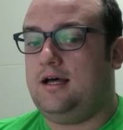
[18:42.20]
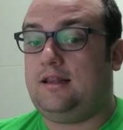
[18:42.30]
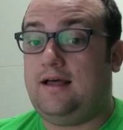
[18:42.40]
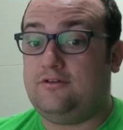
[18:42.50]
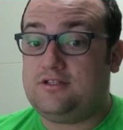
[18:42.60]

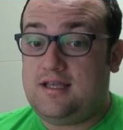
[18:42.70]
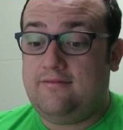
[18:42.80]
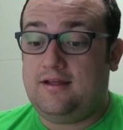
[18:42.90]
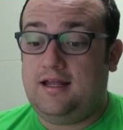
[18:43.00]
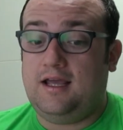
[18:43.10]
Level
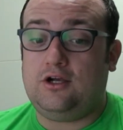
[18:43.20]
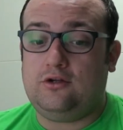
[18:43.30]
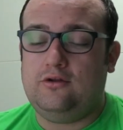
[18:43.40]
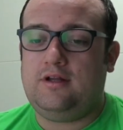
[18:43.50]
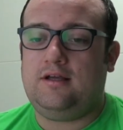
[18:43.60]
7,
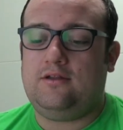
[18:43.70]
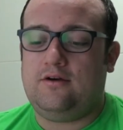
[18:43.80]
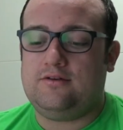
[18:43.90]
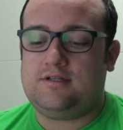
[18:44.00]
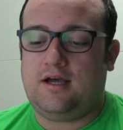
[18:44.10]
including
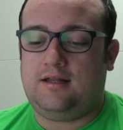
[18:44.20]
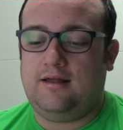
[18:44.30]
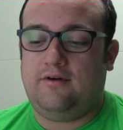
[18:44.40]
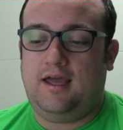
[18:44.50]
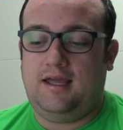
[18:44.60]
those
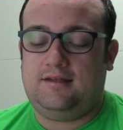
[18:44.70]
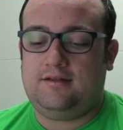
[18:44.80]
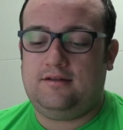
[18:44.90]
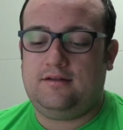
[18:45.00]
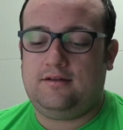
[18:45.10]
level
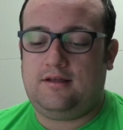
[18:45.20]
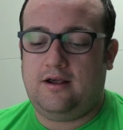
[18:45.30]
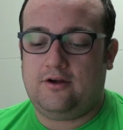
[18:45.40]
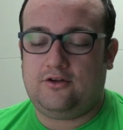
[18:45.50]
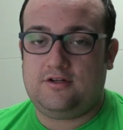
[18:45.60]
8
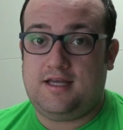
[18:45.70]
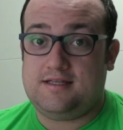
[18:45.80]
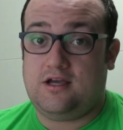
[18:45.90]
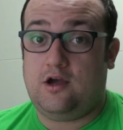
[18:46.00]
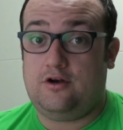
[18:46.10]
characters,
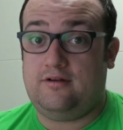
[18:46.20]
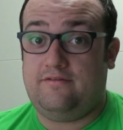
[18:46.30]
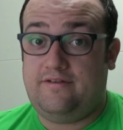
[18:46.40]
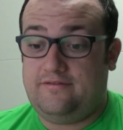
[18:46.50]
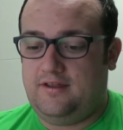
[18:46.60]
has
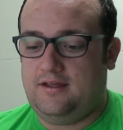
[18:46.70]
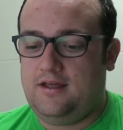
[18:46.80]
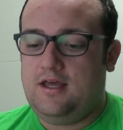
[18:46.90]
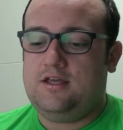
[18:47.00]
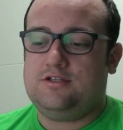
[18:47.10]
150.
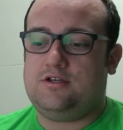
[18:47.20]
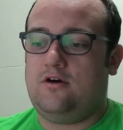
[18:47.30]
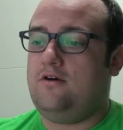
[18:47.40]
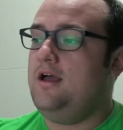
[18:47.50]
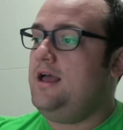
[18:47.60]

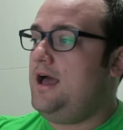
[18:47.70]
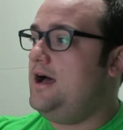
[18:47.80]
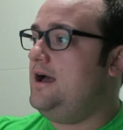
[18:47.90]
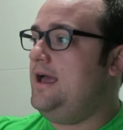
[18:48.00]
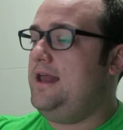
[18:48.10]
So
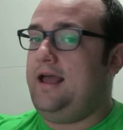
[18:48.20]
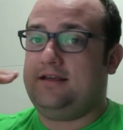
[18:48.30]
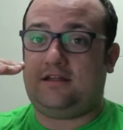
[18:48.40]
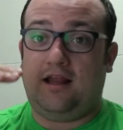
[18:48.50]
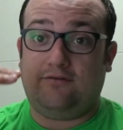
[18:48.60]
and
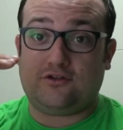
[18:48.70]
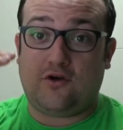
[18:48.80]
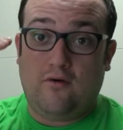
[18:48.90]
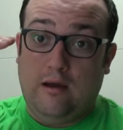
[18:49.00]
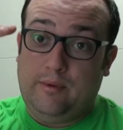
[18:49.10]
as the levels
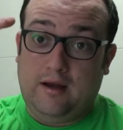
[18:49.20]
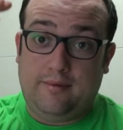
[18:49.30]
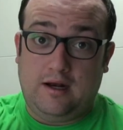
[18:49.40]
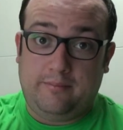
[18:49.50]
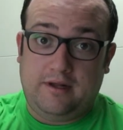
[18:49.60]
go up and
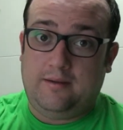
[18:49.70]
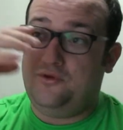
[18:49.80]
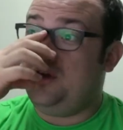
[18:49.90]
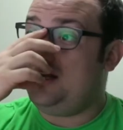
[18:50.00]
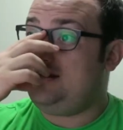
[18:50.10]
up and up and up,
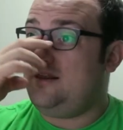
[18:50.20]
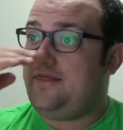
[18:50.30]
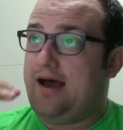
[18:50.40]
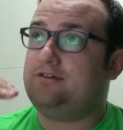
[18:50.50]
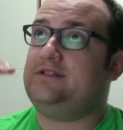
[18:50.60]
you get into the
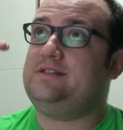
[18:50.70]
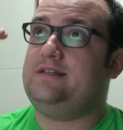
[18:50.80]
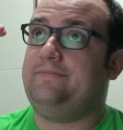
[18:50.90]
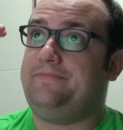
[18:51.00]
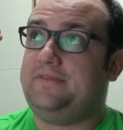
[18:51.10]

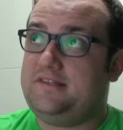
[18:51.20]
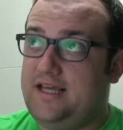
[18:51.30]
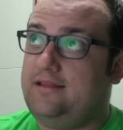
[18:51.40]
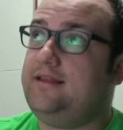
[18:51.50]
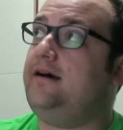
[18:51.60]
thousands and
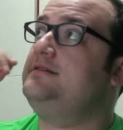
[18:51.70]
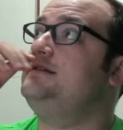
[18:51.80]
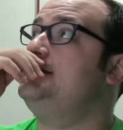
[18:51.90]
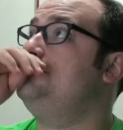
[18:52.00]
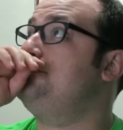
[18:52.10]

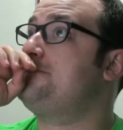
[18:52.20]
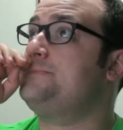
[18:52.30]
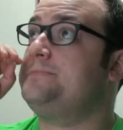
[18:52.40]
10,000s, and